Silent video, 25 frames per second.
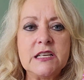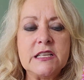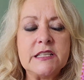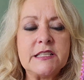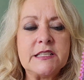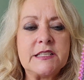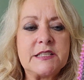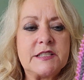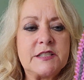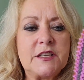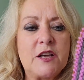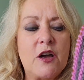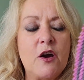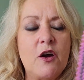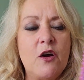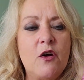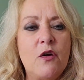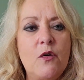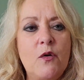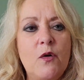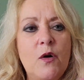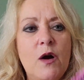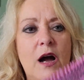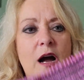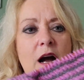
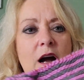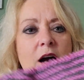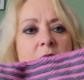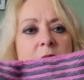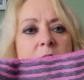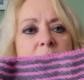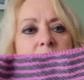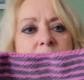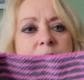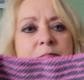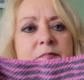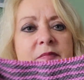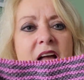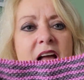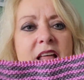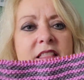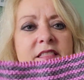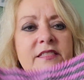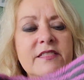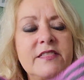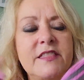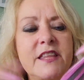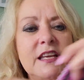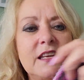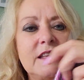So I
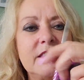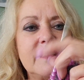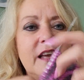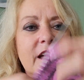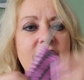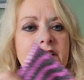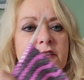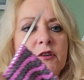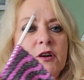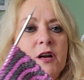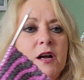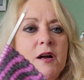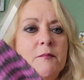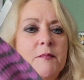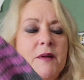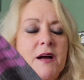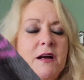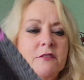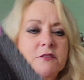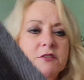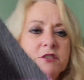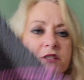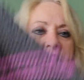think that'll come out